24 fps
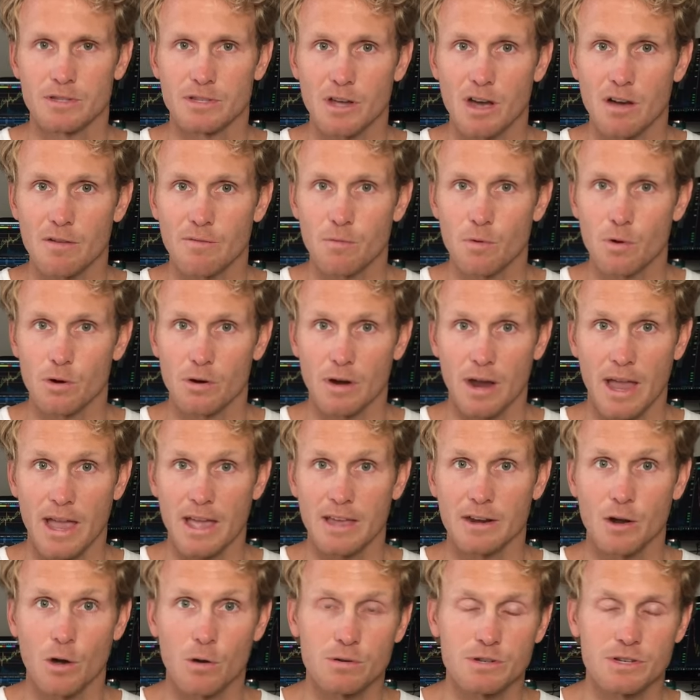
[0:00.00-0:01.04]
software
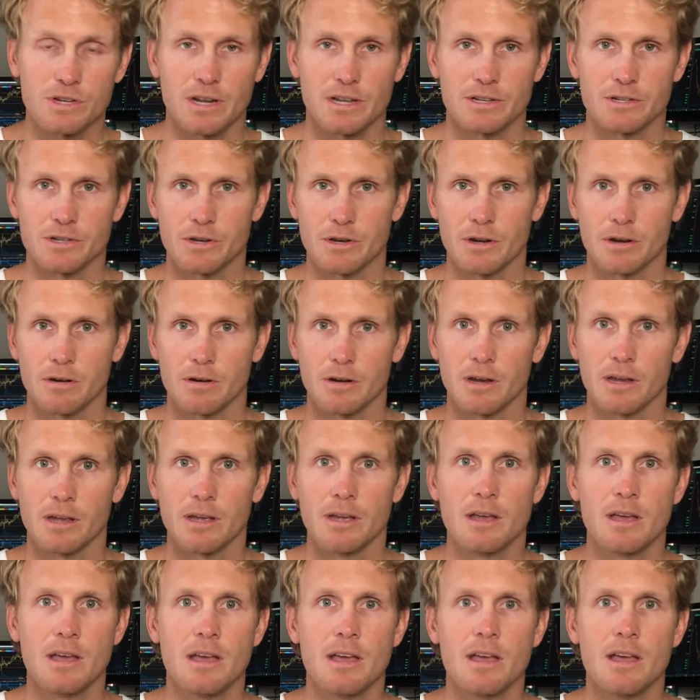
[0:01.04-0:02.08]
and ocean engineering,